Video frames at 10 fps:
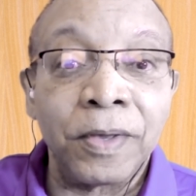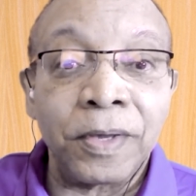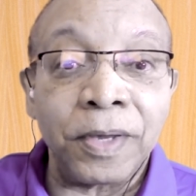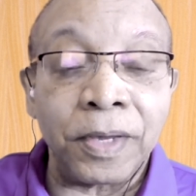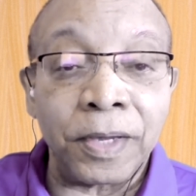
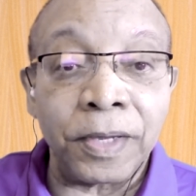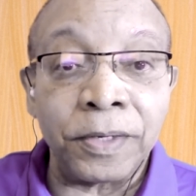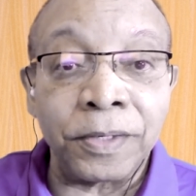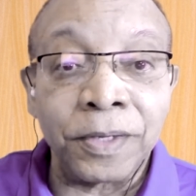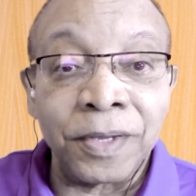
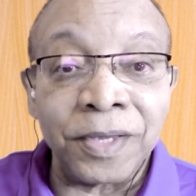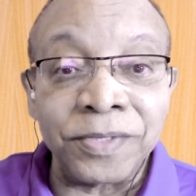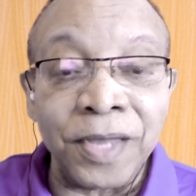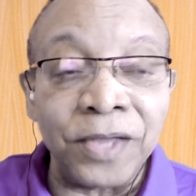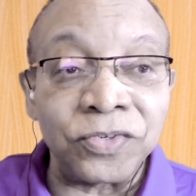And
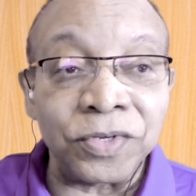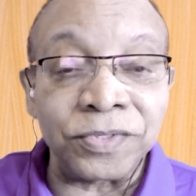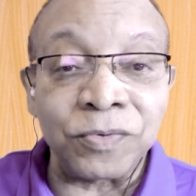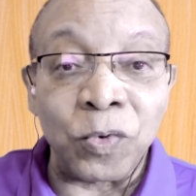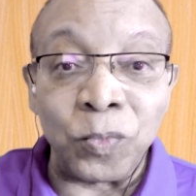it's not
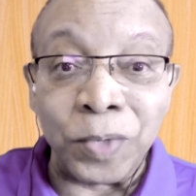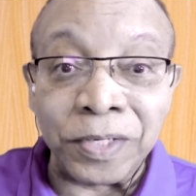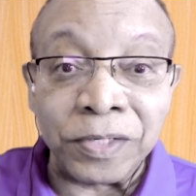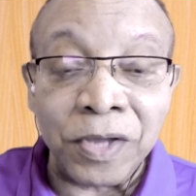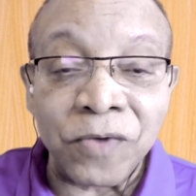just
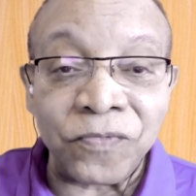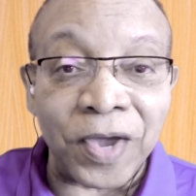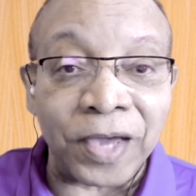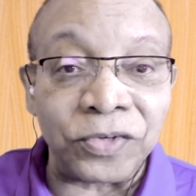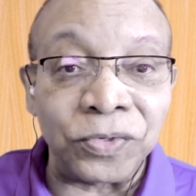wind
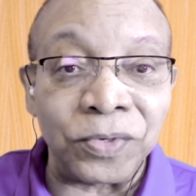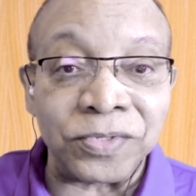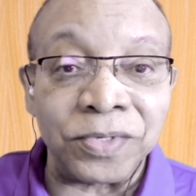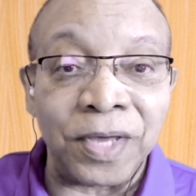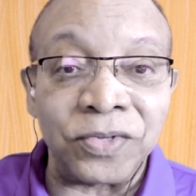factor,
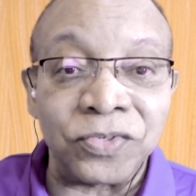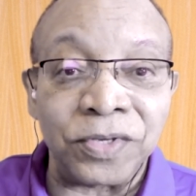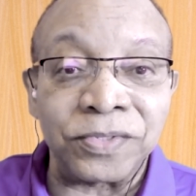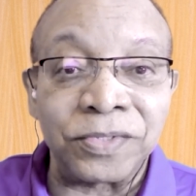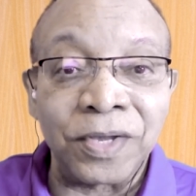it's not
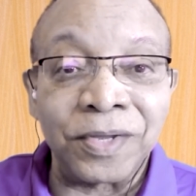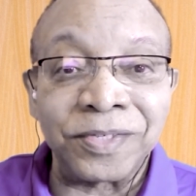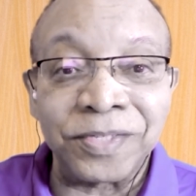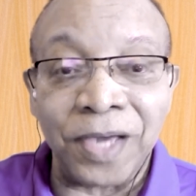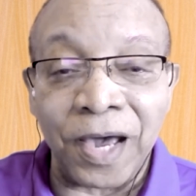just
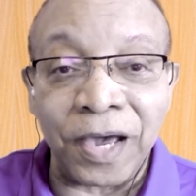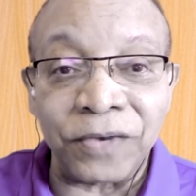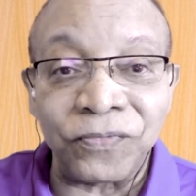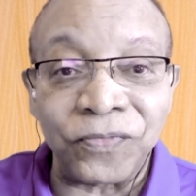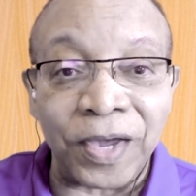
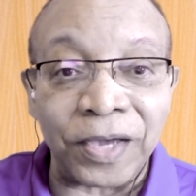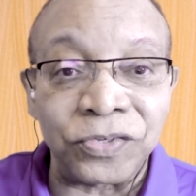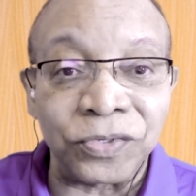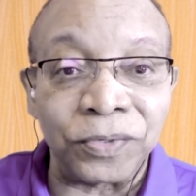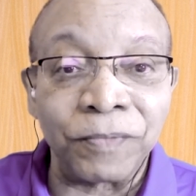tide
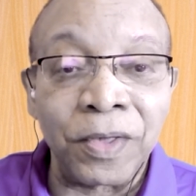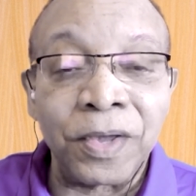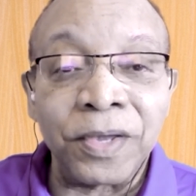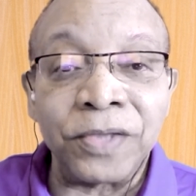factor, it's